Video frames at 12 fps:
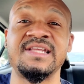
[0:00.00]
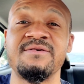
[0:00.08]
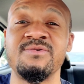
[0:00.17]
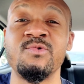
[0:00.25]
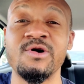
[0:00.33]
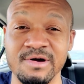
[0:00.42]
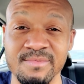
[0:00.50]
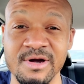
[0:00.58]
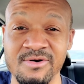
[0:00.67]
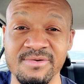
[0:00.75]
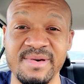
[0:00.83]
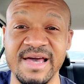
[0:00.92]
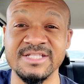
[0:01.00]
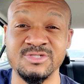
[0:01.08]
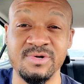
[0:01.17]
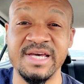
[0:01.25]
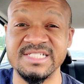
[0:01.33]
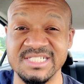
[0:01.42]
I would welcome going back
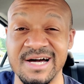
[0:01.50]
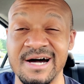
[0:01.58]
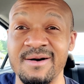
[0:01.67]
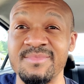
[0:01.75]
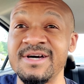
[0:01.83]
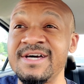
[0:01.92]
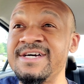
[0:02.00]
to a job.